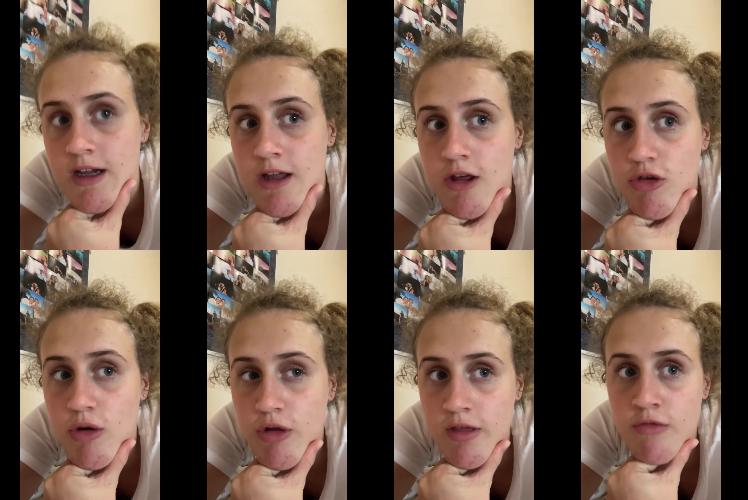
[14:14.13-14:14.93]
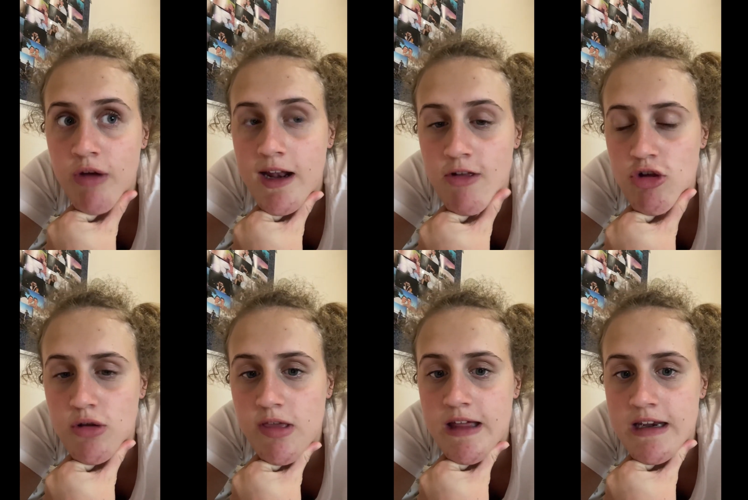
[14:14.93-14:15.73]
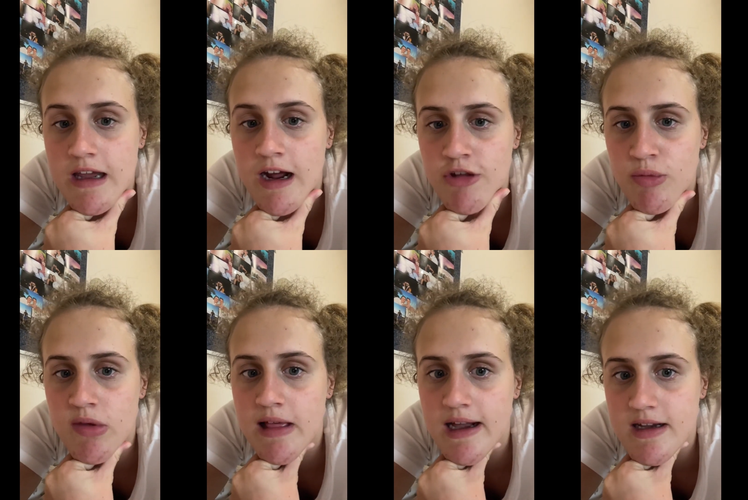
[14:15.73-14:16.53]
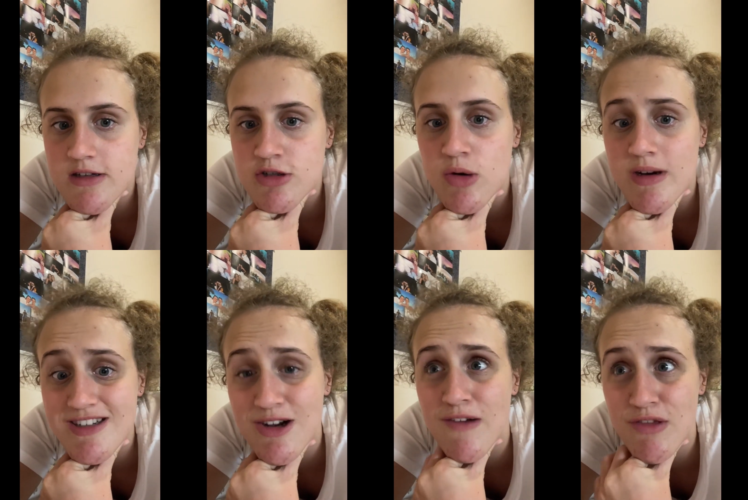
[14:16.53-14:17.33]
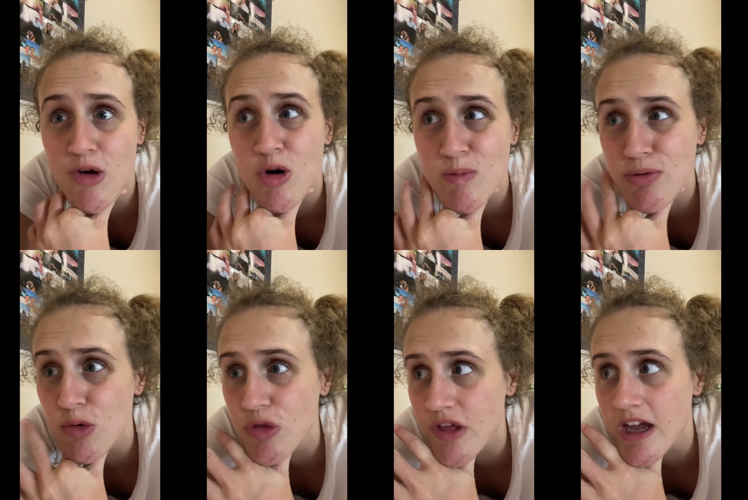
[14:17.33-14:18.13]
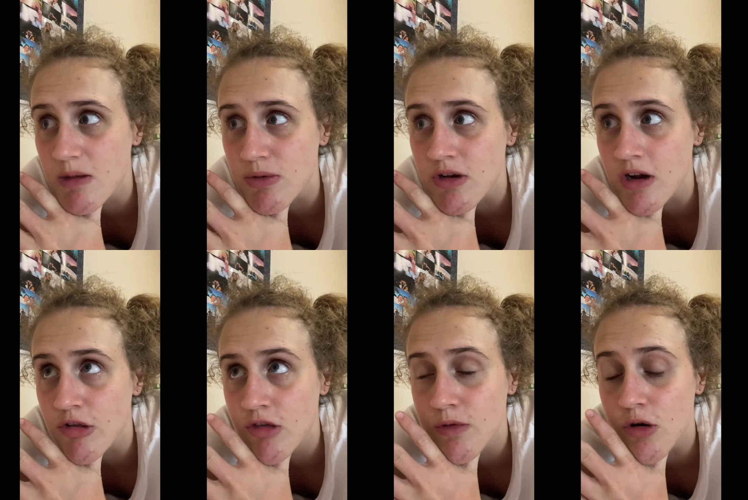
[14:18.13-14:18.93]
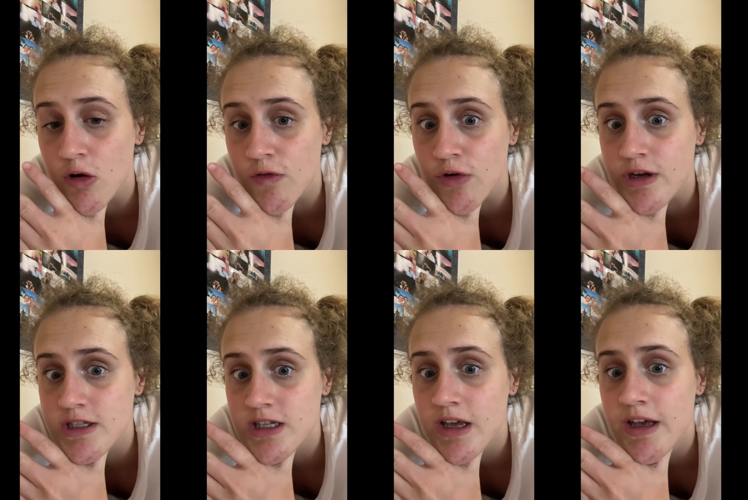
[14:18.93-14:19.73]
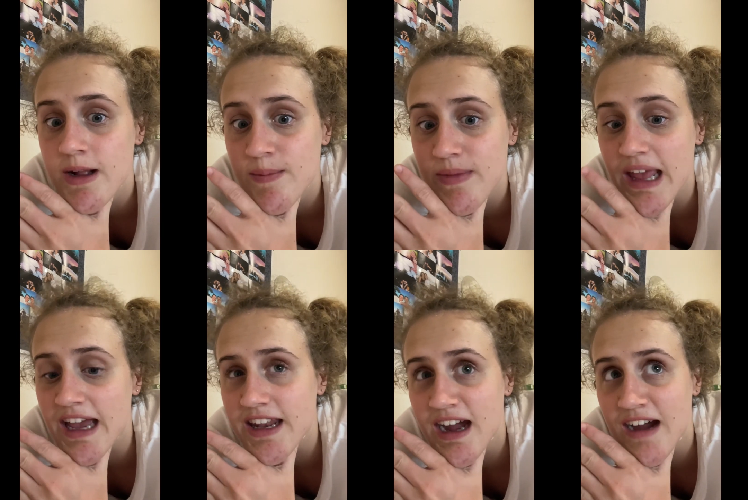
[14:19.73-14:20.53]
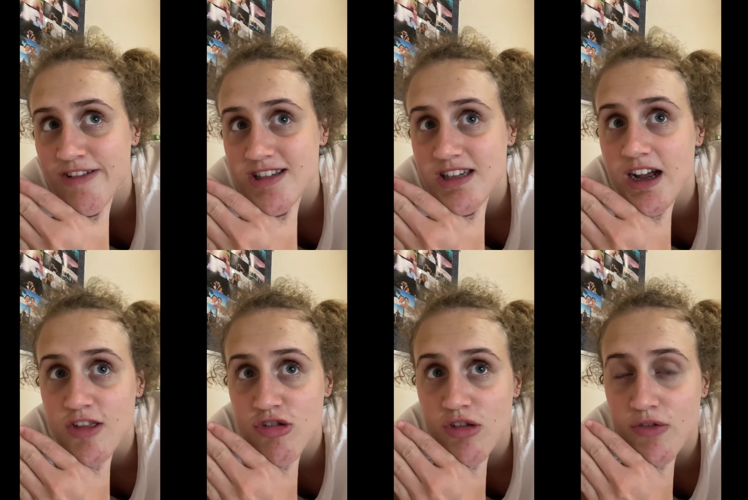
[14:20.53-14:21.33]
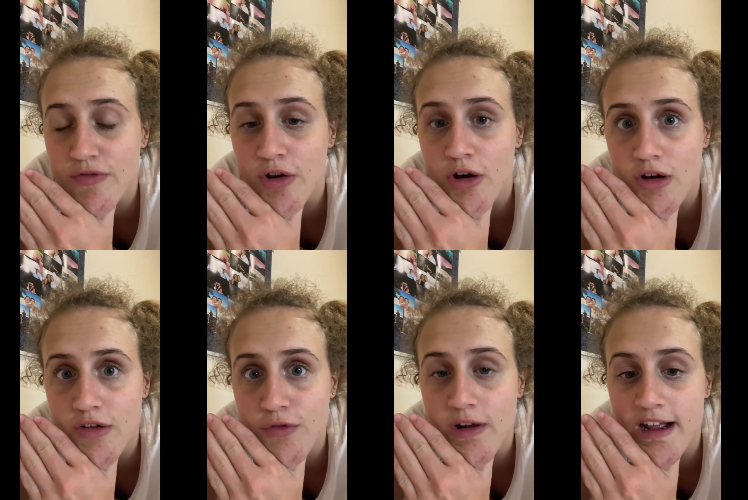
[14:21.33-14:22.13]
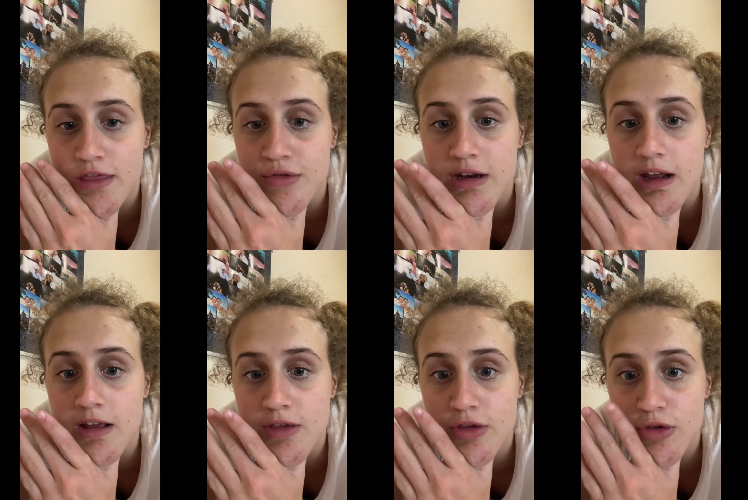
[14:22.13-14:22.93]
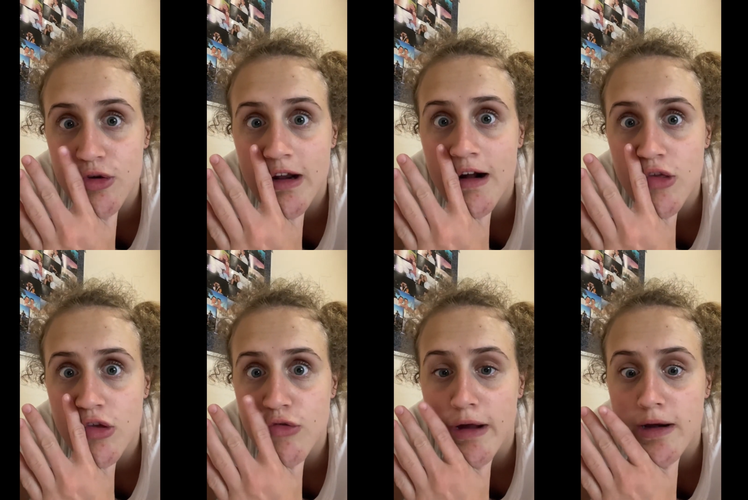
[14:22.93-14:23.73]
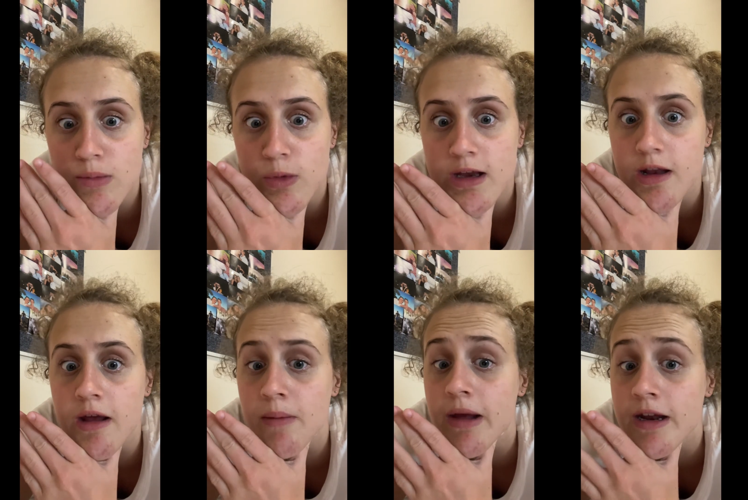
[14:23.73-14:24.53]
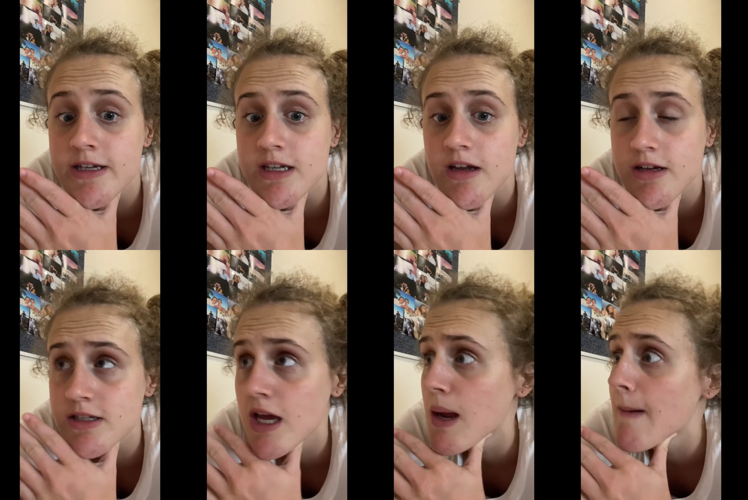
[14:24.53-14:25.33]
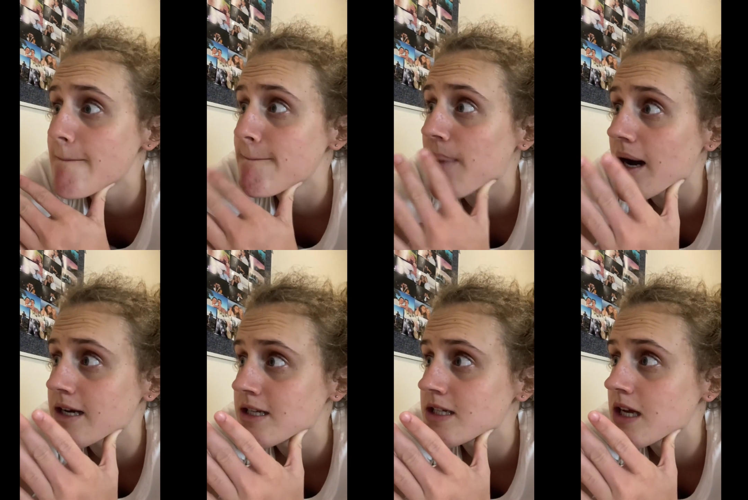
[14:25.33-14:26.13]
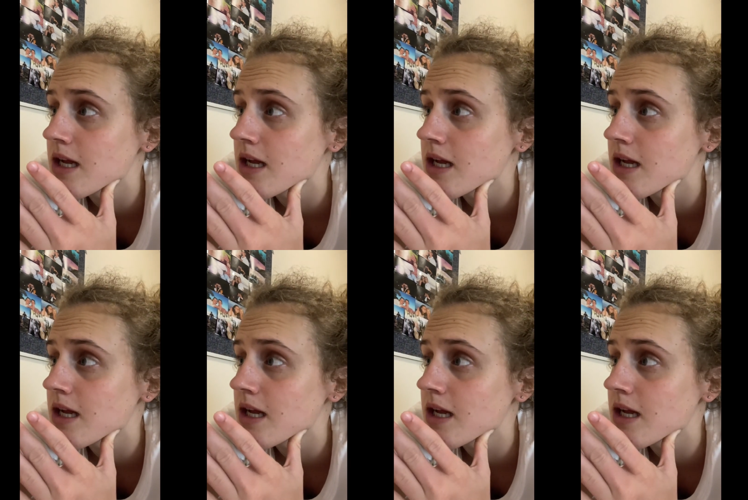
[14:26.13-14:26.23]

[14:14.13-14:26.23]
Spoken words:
So it was just a really chilled Sunday. I just was like, you know what, after the whole pool thing happened, I was just a bit over it, and I haven't touched this vlog for like 3 days, so now it's just a random weekday and I'm editing it. But